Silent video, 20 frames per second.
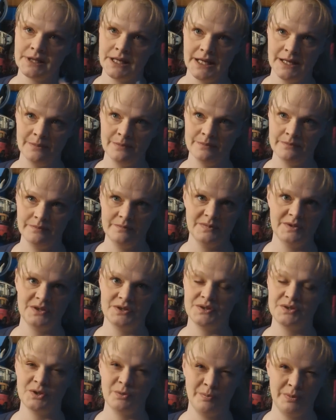I'm
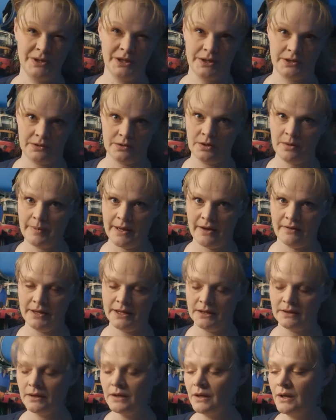just too particular about
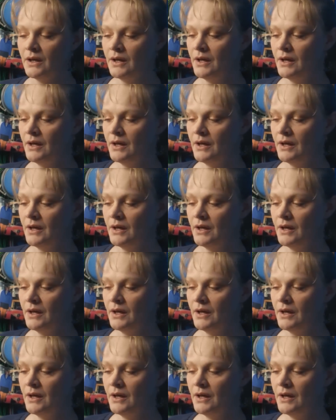it.